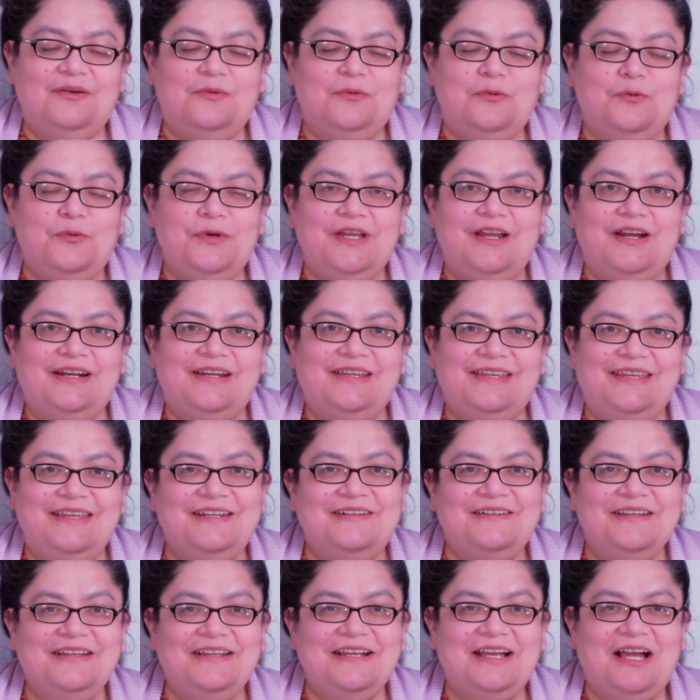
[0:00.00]
we are
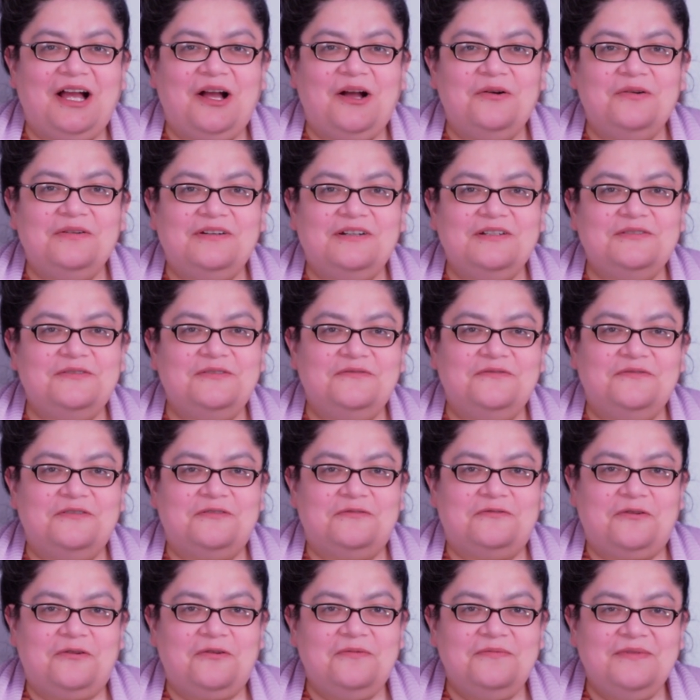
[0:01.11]
hearing how Christopher
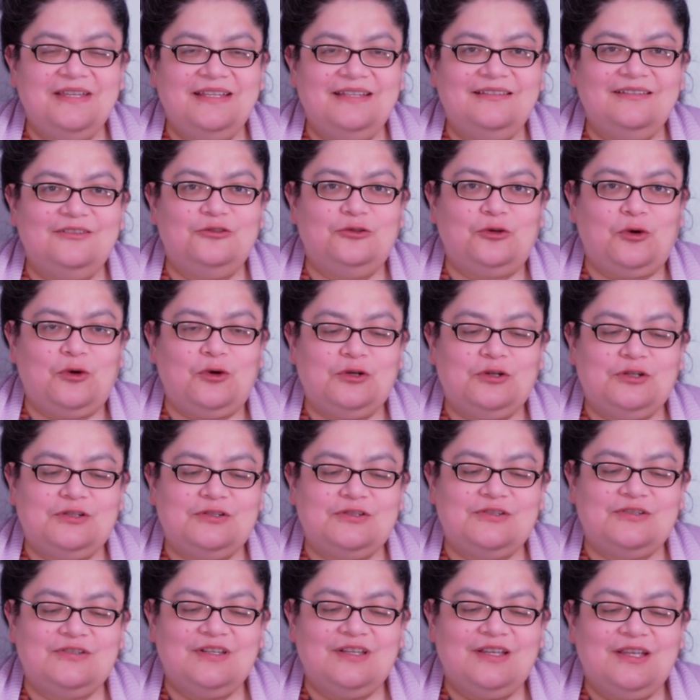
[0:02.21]
Robin
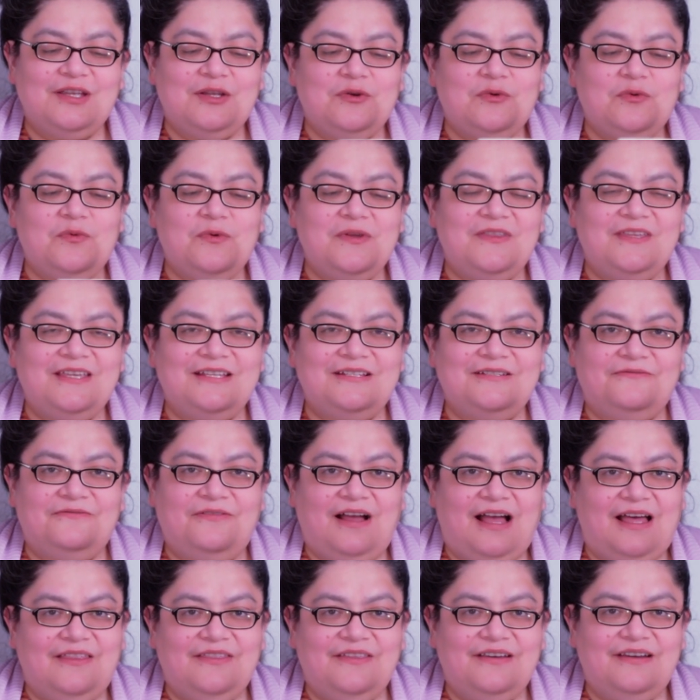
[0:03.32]
talks with his
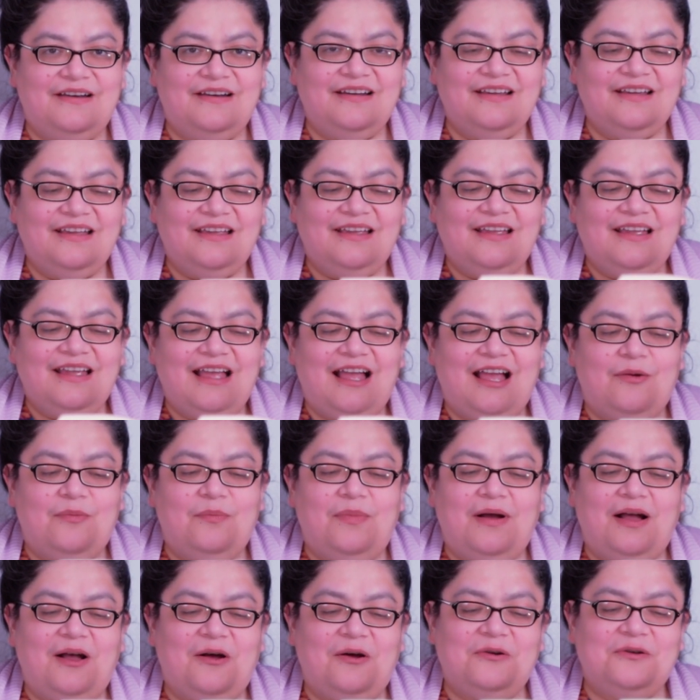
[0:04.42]
father
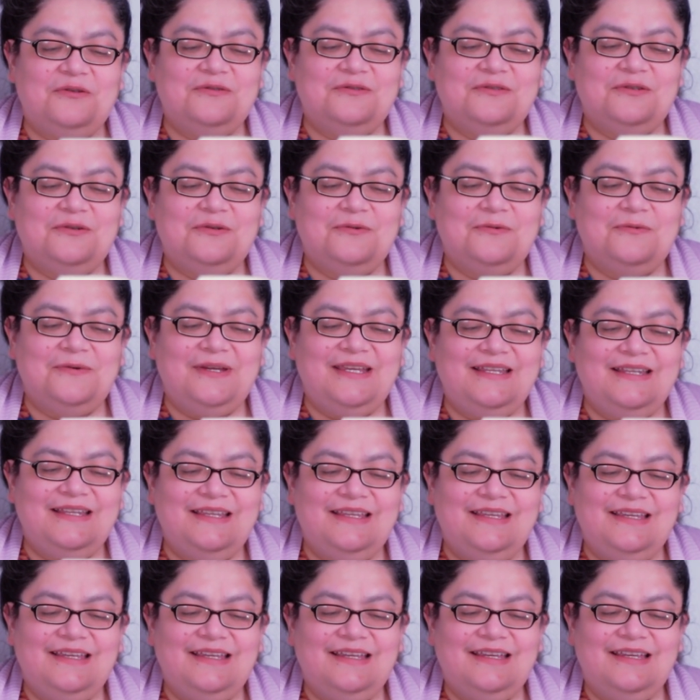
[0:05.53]
about
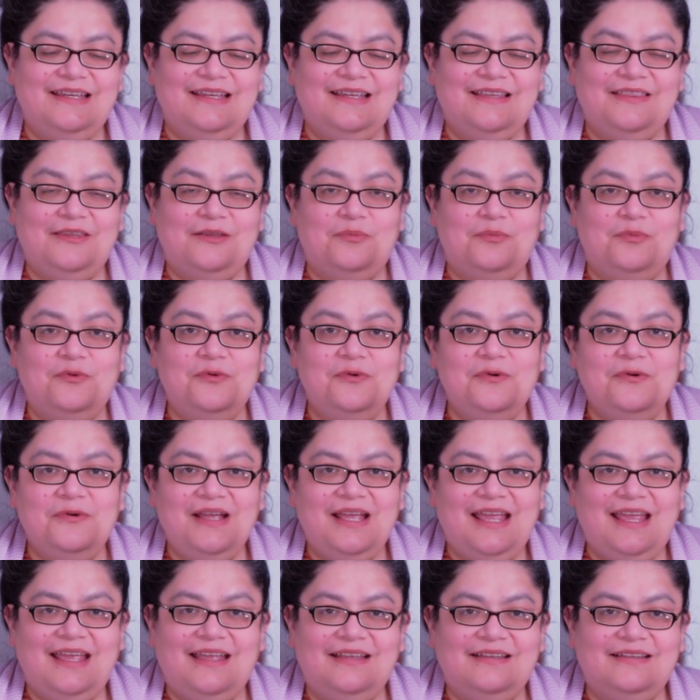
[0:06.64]
Winnie the Pooh
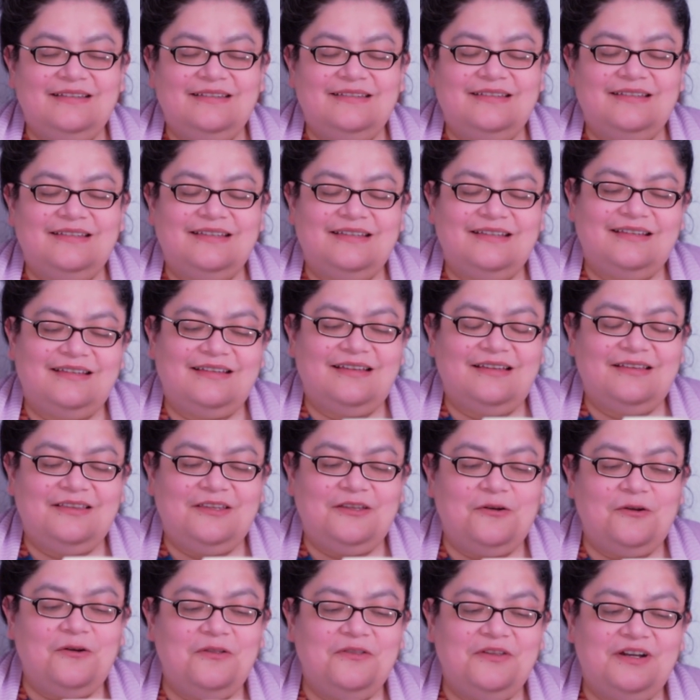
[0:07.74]
and the
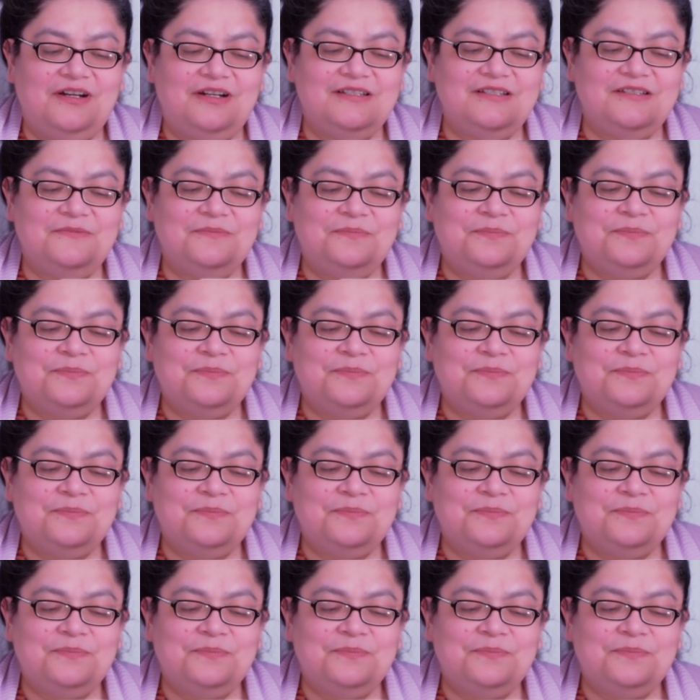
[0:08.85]
others.